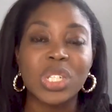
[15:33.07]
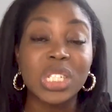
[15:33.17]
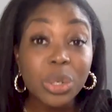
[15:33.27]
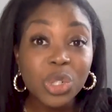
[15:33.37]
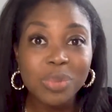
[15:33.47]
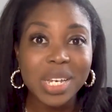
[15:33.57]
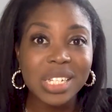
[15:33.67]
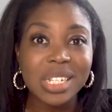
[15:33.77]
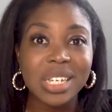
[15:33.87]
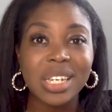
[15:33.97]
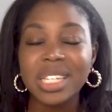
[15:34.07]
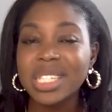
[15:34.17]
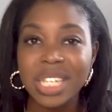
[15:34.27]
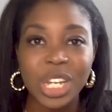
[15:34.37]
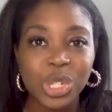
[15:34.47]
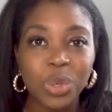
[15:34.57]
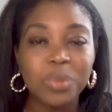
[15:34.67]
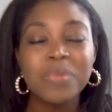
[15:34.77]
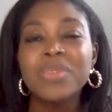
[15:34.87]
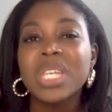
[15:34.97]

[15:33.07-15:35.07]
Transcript: social media schedule,